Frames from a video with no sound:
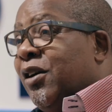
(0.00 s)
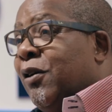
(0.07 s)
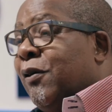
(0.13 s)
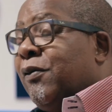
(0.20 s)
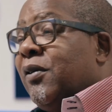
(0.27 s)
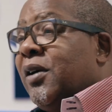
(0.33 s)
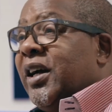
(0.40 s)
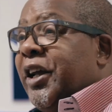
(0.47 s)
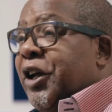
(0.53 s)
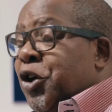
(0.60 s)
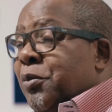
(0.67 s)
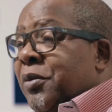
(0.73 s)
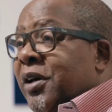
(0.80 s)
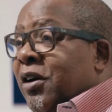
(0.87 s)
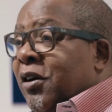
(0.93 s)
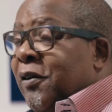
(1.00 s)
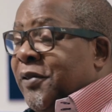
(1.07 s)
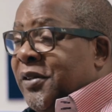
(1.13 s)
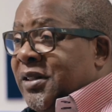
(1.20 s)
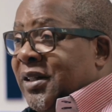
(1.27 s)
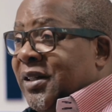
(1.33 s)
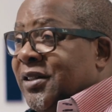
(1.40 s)
of human
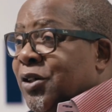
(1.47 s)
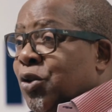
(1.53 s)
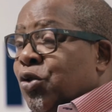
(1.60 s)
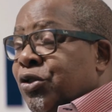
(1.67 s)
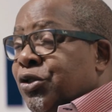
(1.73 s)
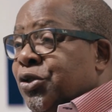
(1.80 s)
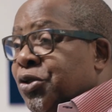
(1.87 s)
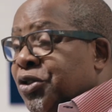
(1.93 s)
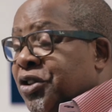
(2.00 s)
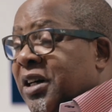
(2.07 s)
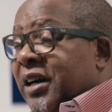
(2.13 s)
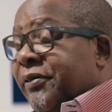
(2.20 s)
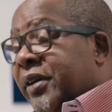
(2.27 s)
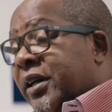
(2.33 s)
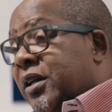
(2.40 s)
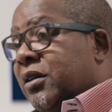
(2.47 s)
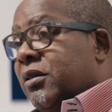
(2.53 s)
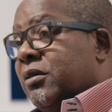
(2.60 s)
officers to control traffic.